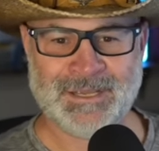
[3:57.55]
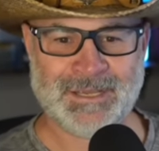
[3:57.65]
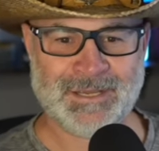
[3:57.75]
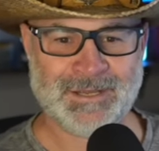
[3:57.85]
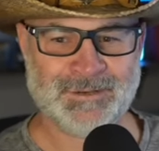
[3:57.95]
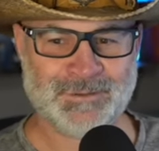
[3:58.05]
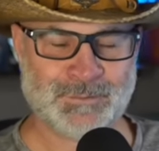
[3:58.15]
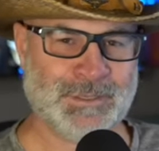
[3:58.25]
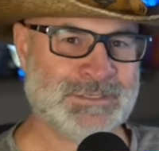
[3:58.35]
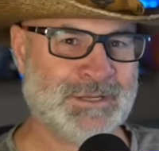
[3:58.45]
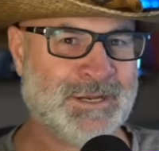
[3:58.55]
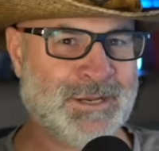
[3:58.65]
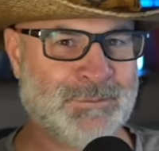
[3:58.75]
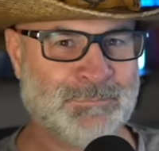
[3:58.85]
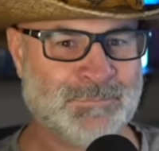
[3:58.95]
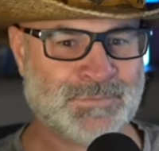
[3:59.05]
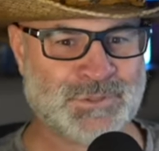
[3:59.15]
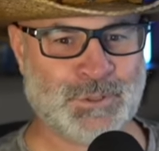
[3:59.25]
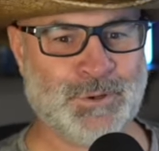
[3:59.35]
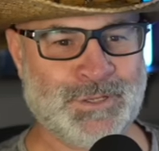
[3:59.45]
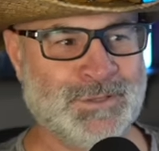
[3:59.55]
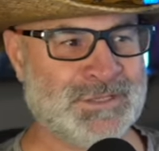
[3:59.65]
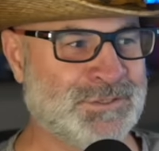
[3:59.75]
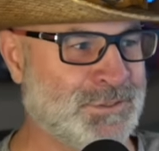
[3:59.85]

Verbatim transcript: And the reason that I'm showing this to